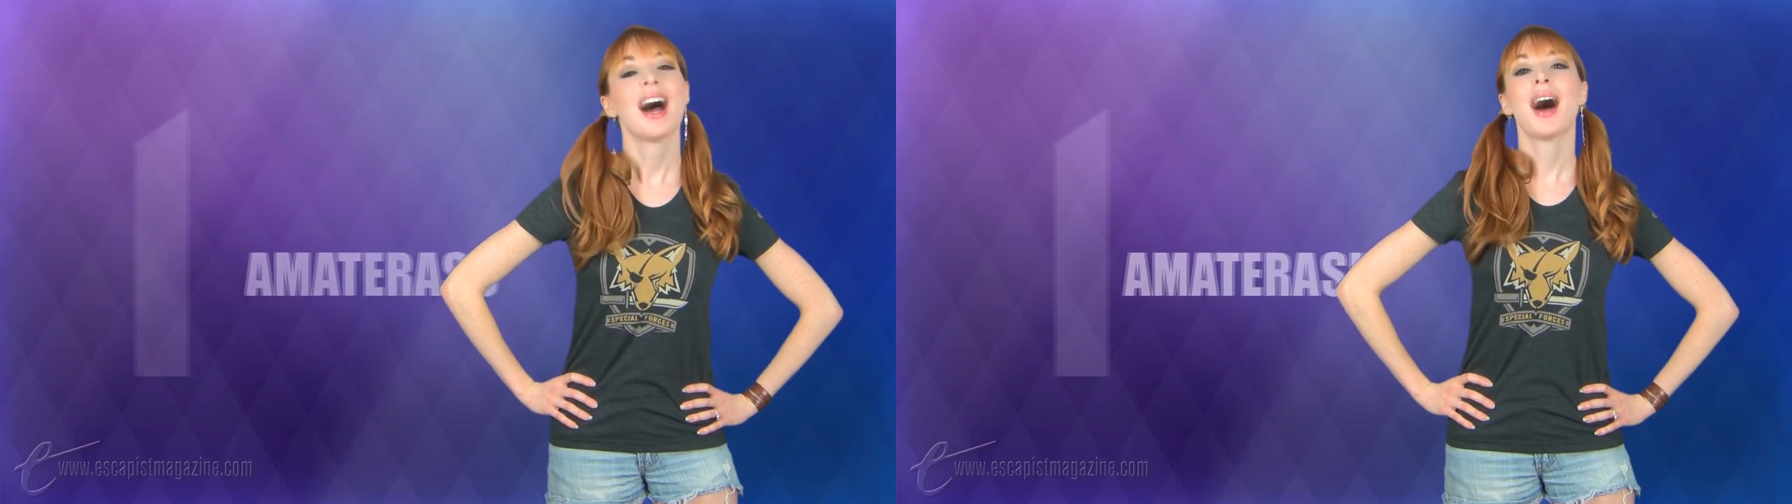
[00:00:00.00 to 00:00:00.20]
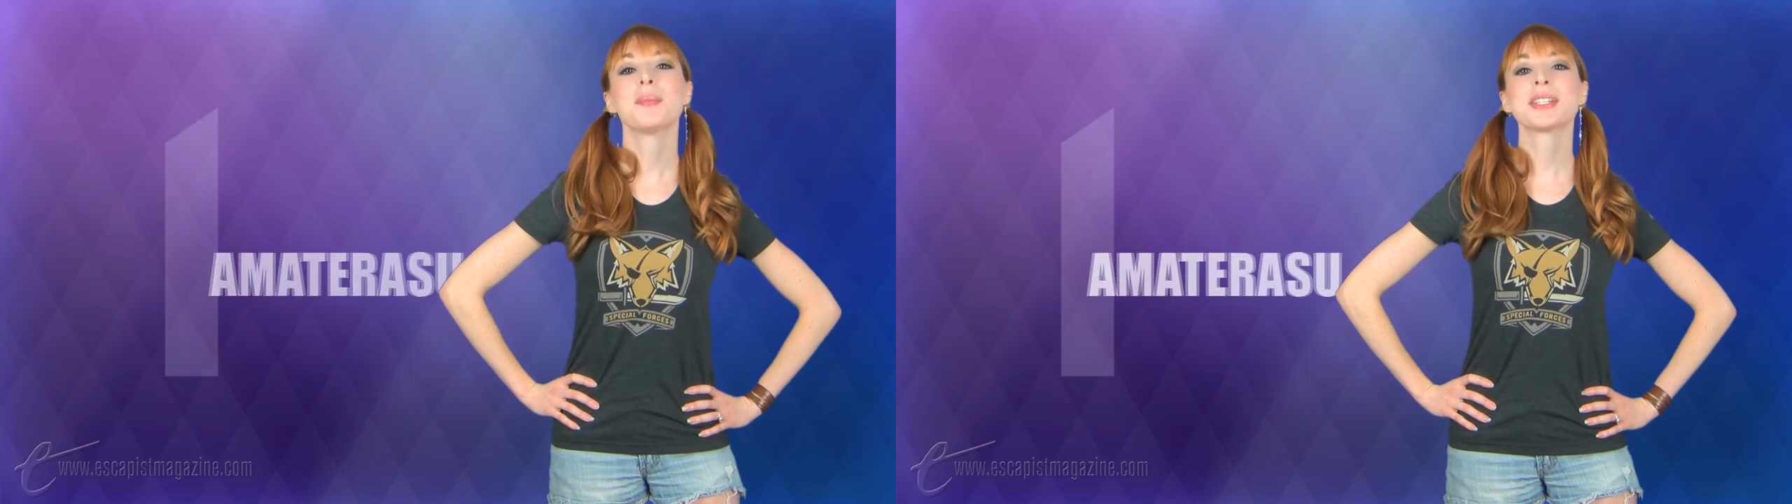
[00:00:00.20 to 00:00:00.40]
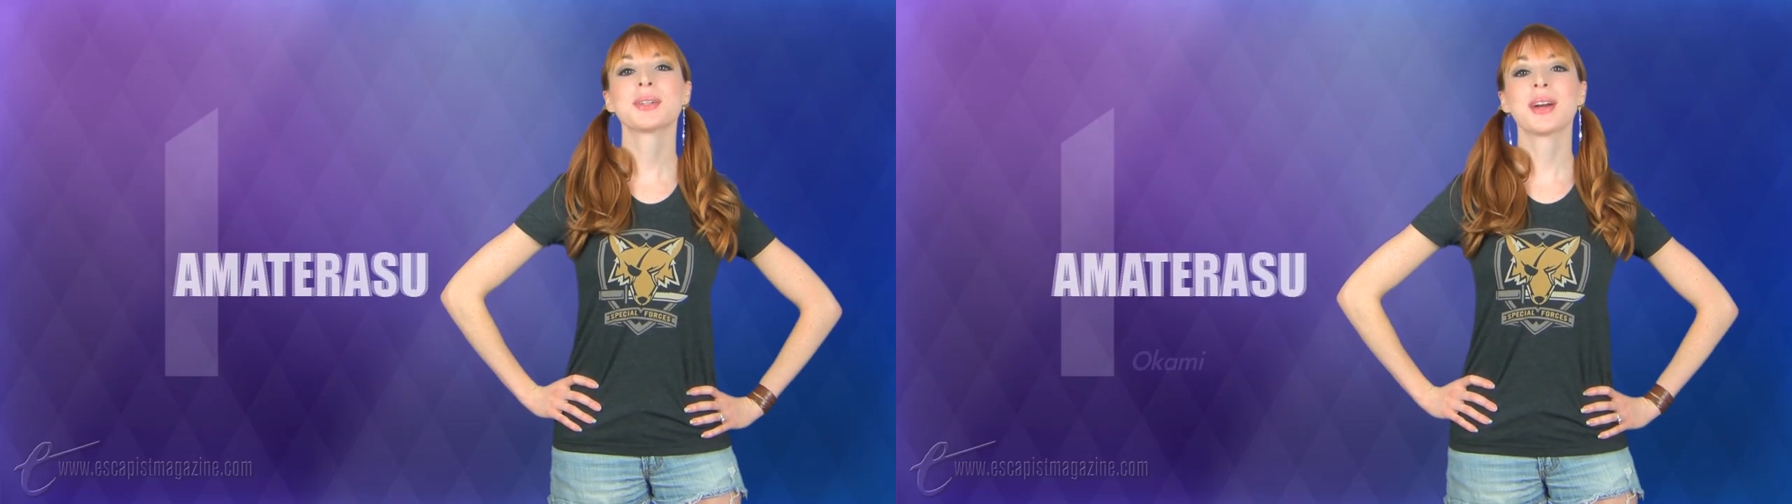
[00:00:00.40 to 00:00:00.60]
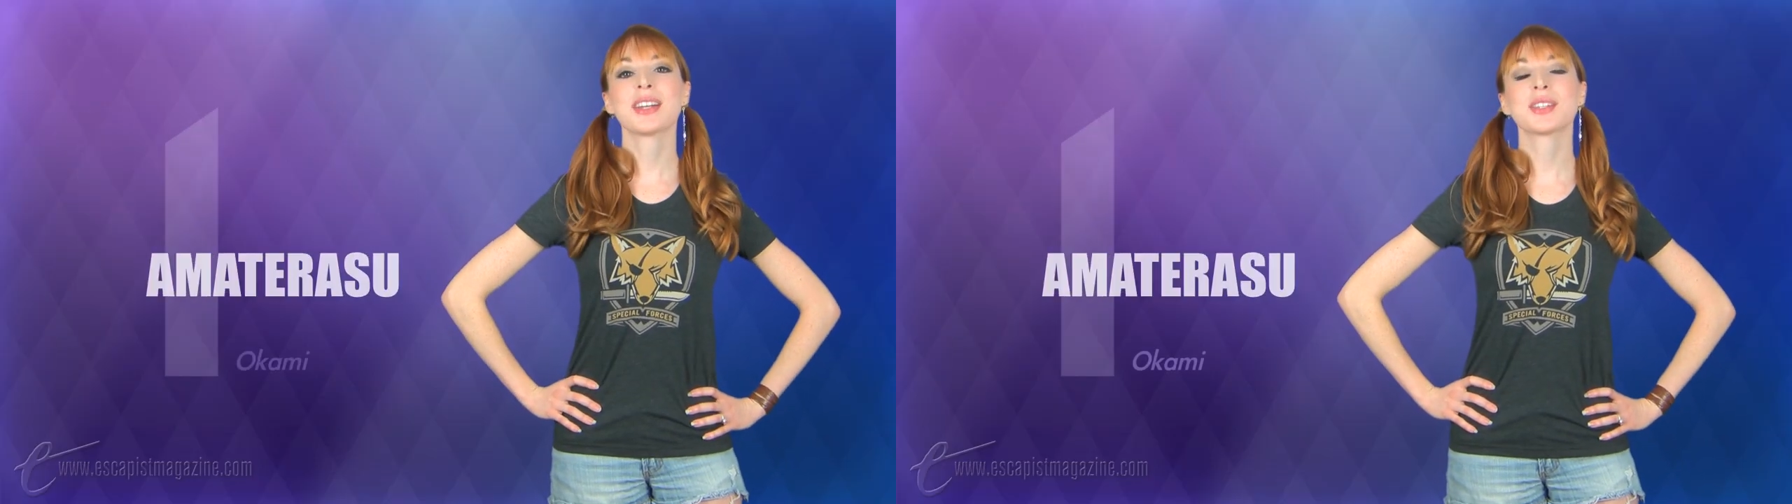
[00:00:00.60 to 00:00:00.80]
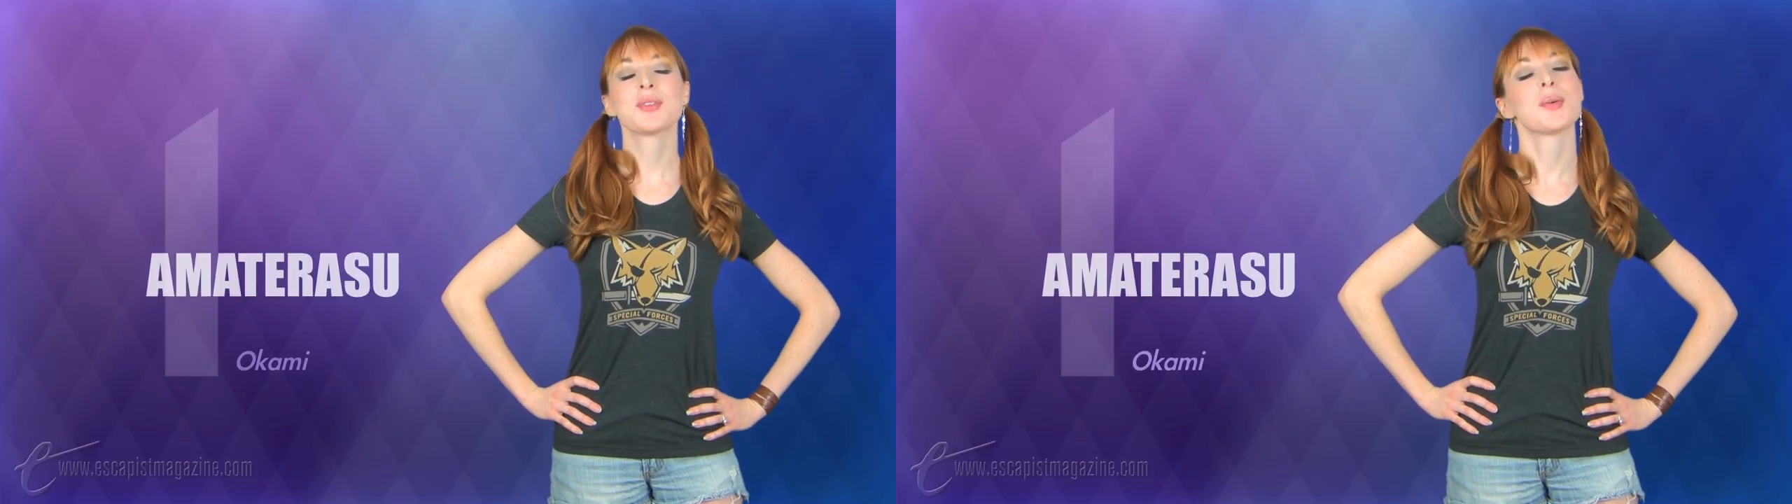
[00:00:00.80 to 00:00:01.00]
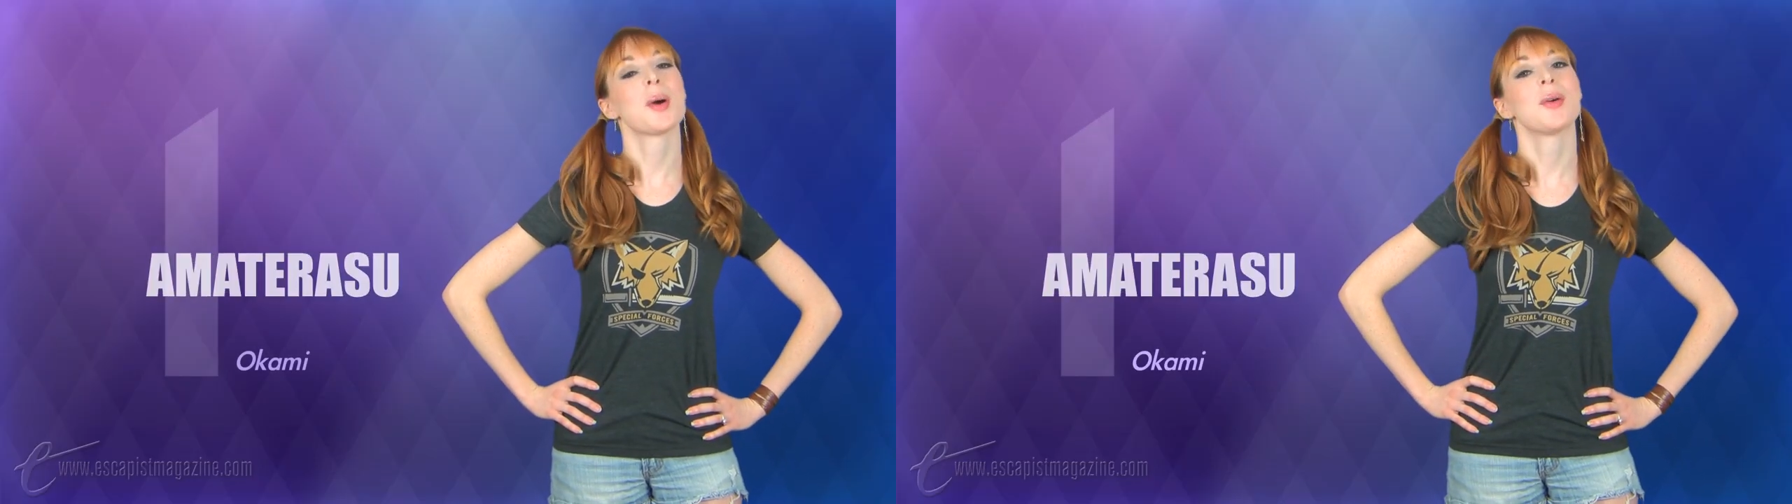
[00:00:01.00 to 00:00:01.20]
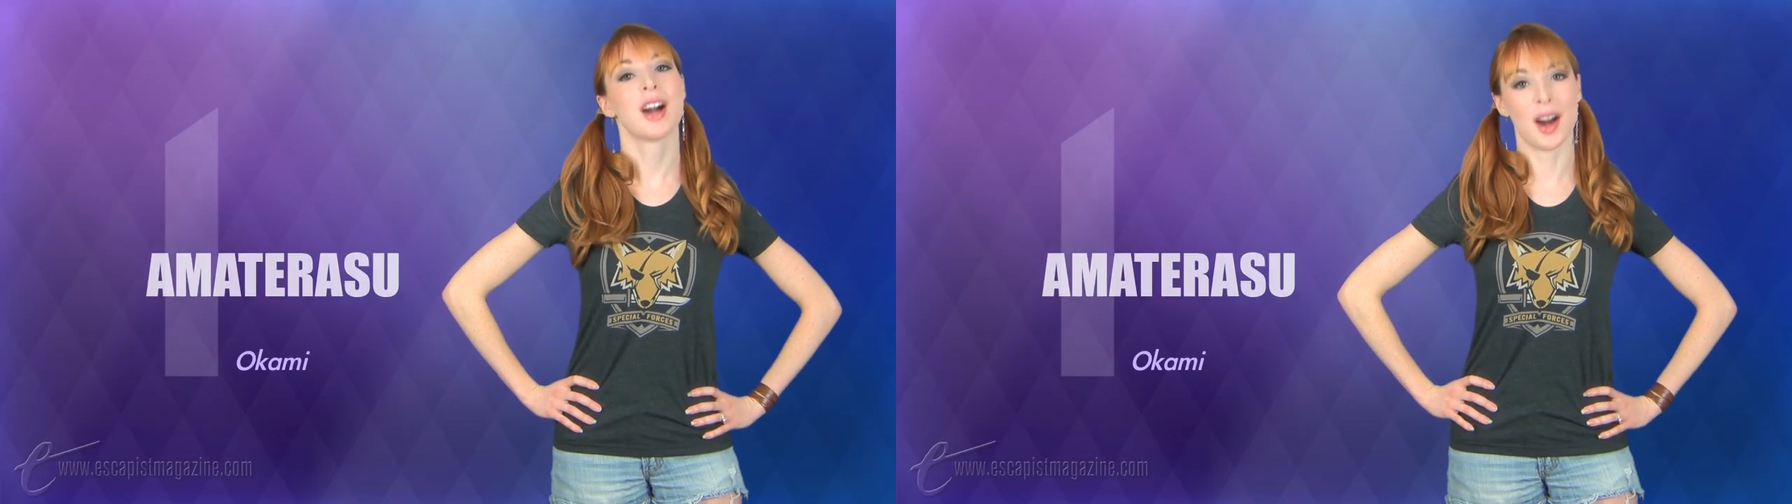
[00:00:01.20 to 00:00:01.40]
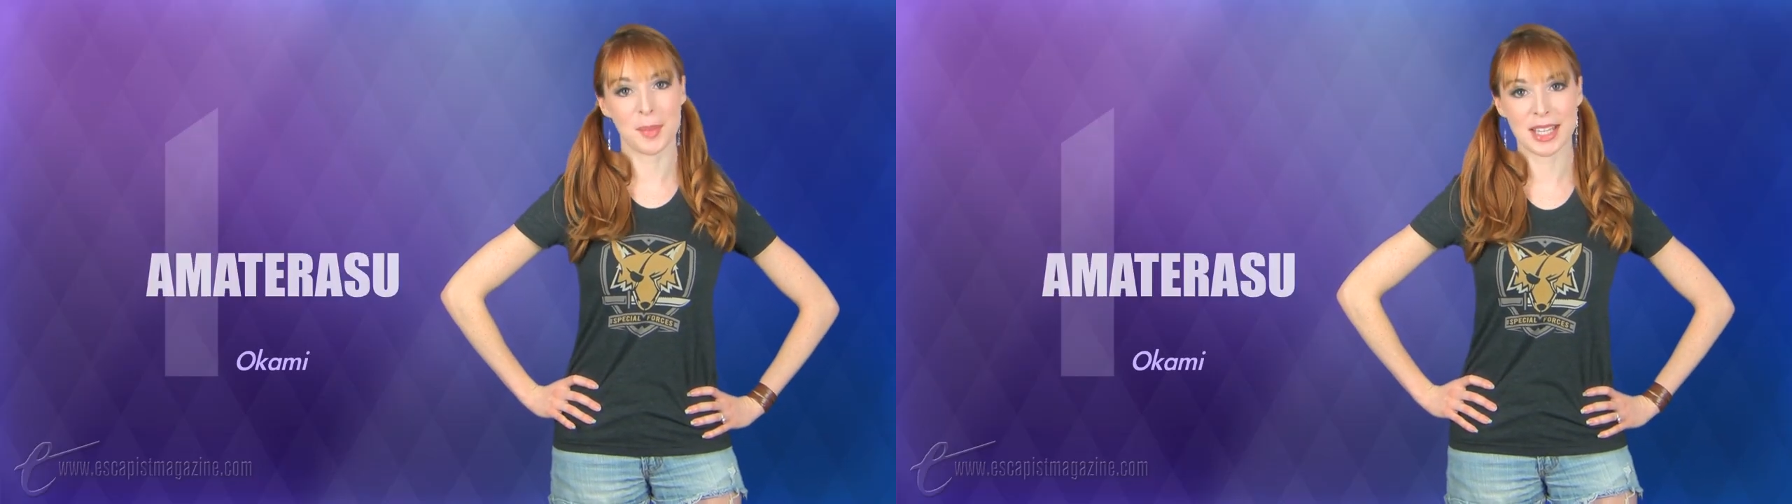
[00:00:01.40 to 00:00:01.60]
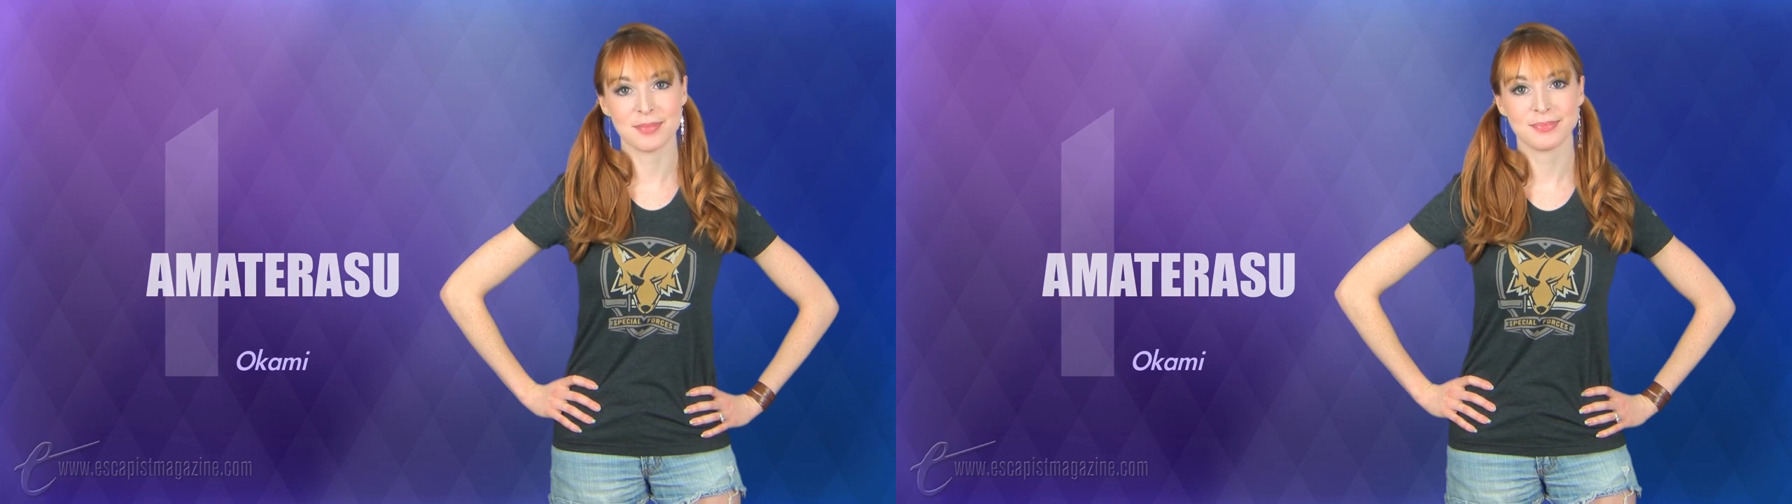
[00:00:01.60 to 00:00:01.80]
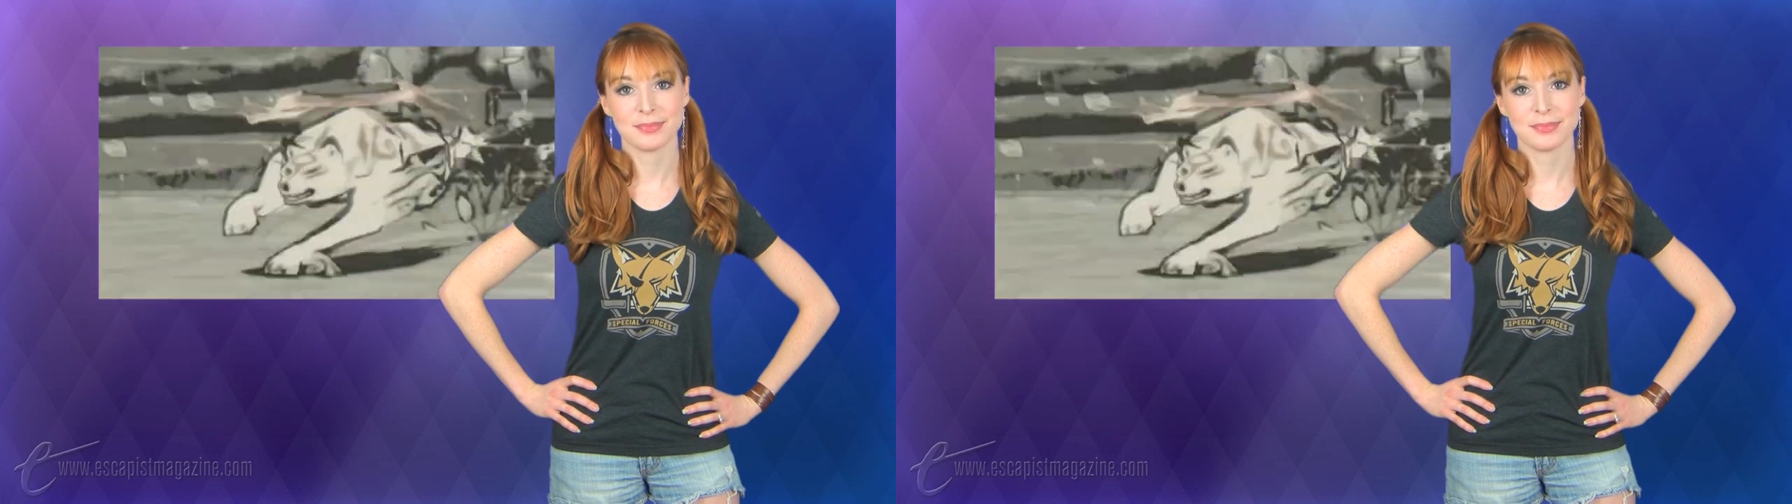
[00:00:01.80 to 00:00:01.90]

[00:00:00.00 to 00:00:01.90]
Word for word: Amaterasu from Okami.